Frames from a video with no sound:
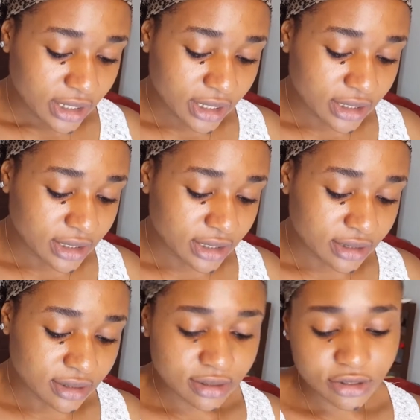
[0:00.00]
And
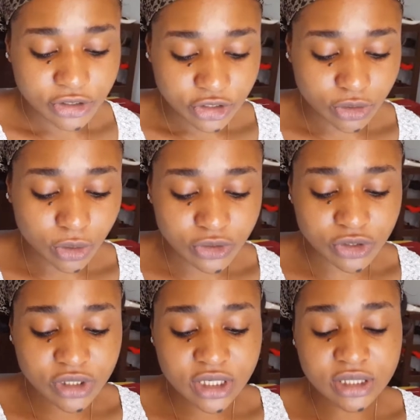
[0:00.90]
then you
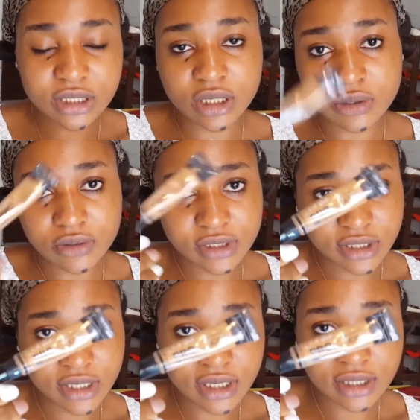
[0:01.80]
also need a
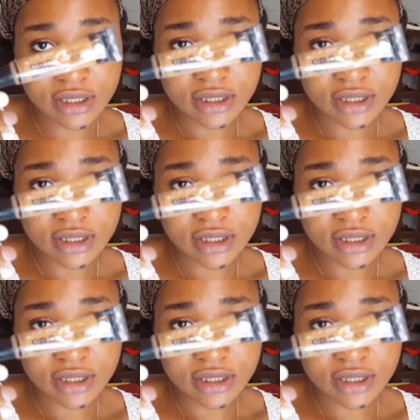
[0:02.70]
concealer.